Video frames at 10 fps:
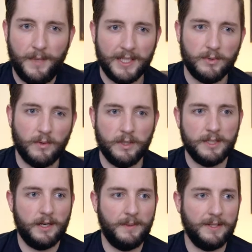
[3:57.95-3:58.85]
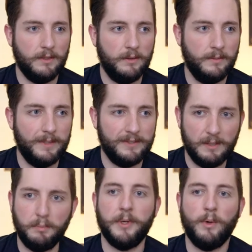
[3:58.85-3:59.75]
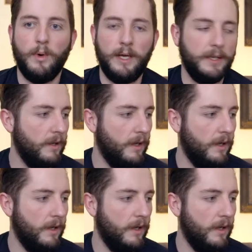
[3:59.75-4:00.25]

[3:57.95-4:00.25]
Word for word: Next one we're gonna talk about is a little bit simpler one.